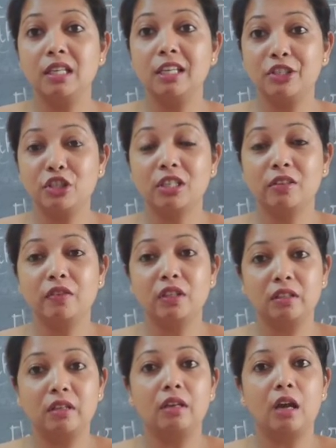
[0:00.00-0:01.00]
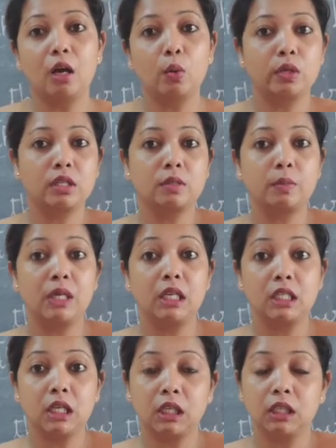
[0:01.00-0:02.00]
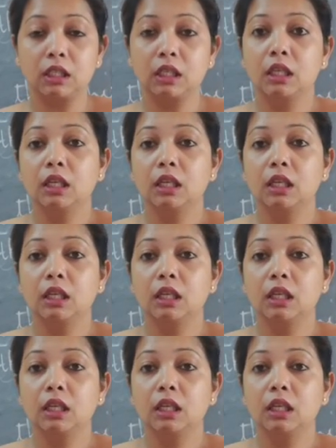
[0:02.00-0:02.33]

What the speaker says: each and everything how it is being done.